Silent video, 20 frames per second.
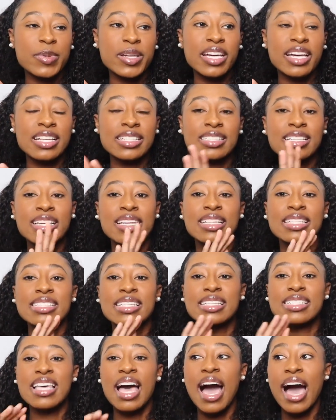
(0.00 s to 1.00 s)
because it
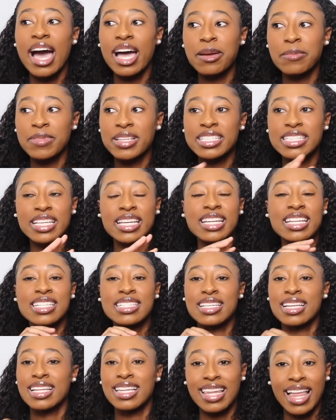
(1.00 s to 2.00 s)
is timeless, it
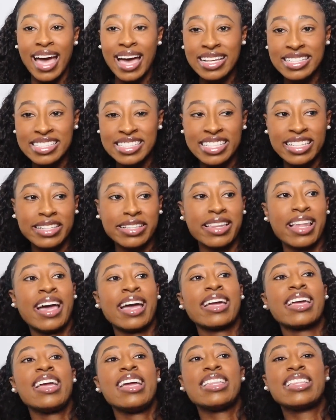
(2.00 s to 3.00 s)
is classic,
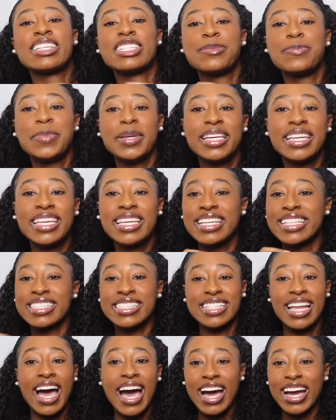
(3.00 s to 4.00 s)
like the Speedy is
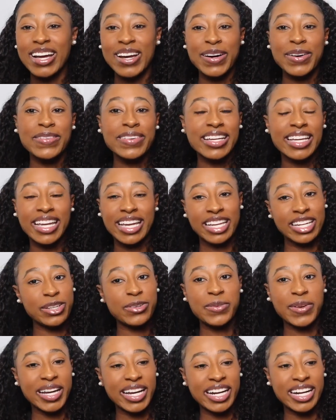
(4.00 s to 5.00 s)
not going
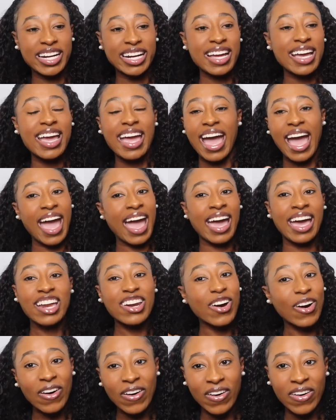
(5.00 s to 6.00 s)
anywhere
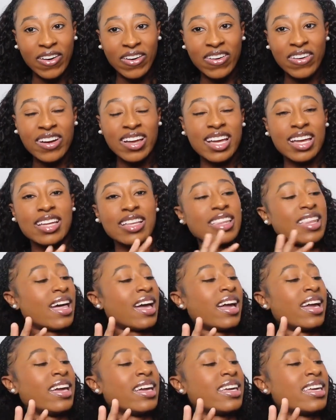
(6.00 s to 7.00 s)
at all.
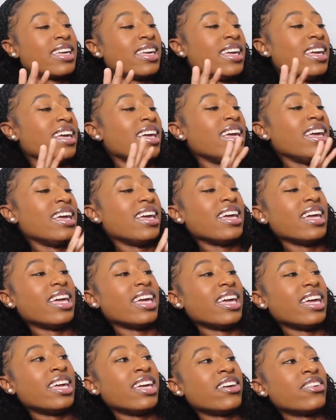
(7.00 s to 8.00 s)
Like
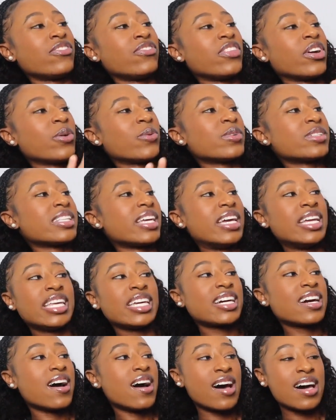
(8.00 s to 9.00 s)
if there was
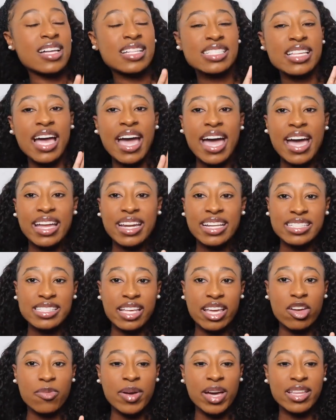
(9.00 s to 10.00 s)
any cons I had to
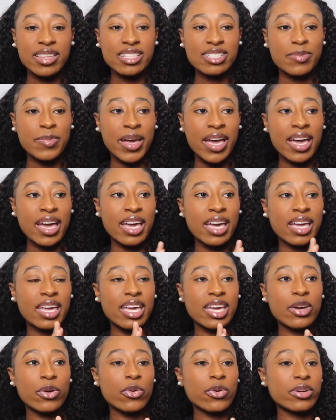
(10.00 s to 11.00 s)
say about this bag,
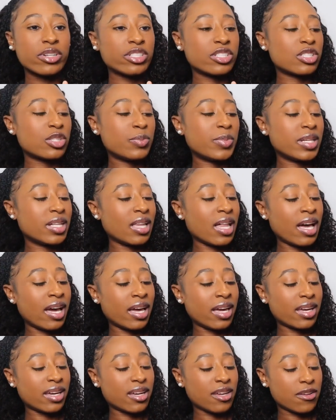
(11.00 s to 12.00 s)
it would just be
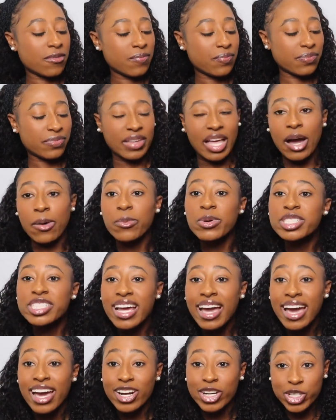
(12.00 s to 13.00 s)
like I wish
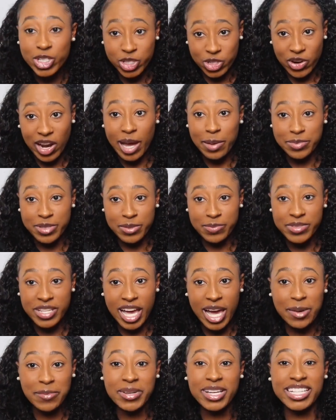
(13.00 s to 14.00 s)
I had a strap
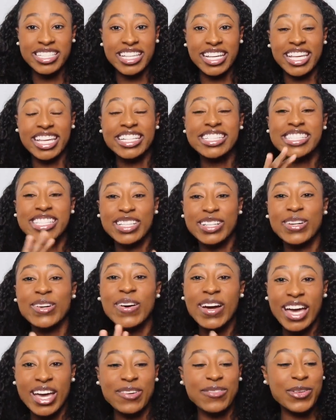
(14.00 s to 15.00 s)
sometime because it gets a
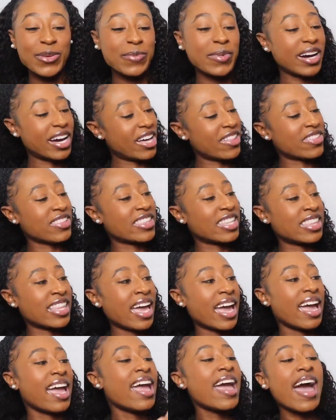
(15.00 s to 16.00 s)
little heavy. But other than
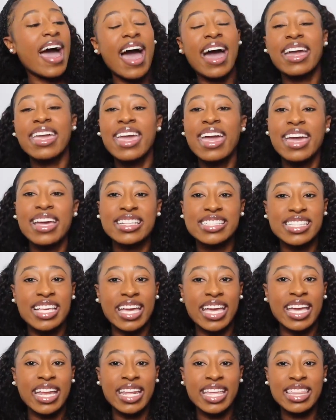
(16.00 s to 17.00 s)
that, I can't
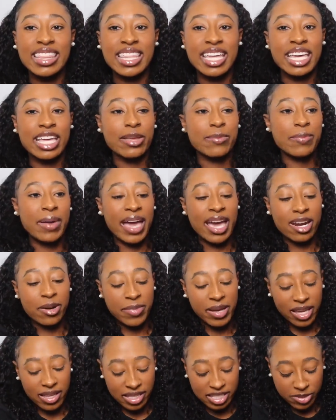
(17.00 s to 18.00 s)
say anything bad
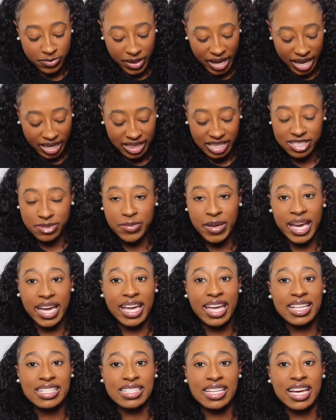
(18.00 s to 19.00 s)
about this bag. This
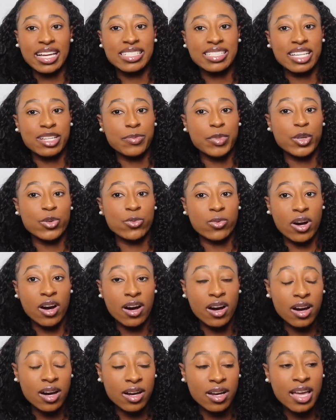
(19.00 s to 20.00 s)
bag has not done me
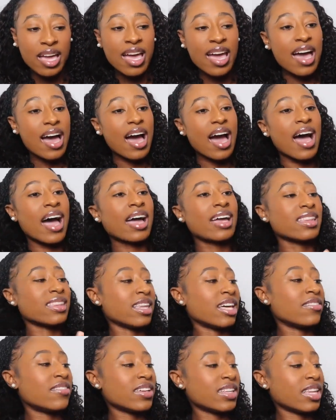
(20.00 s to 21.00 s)
wrong. I
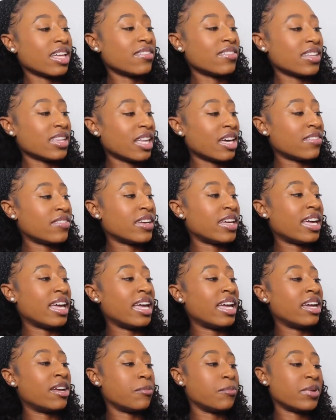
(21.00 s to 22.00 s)
love it, love it, love it.
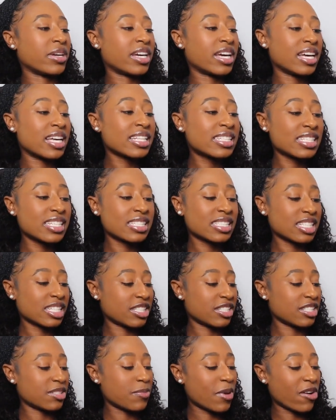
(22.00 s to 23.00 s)
And because since
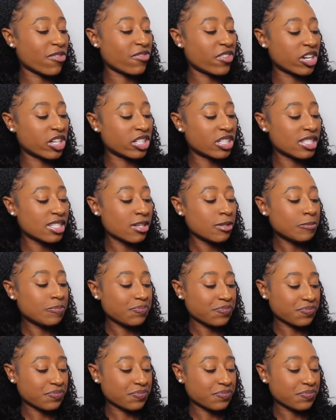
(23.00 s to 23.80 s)
this is my first